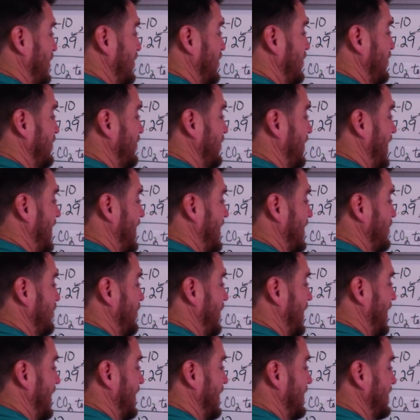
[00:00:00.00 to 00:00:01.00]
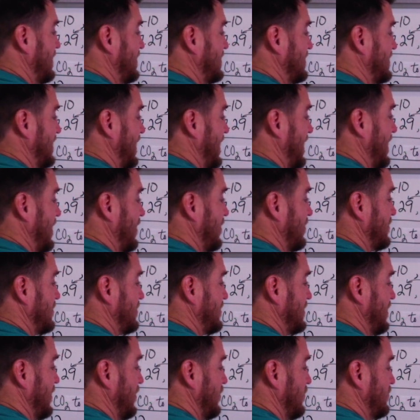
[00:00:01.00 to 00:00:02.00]
divided by desired
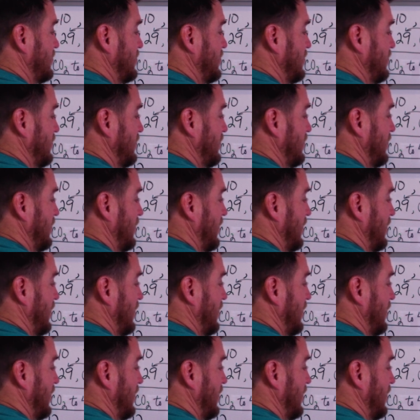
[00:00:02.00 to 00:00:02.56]
C O two.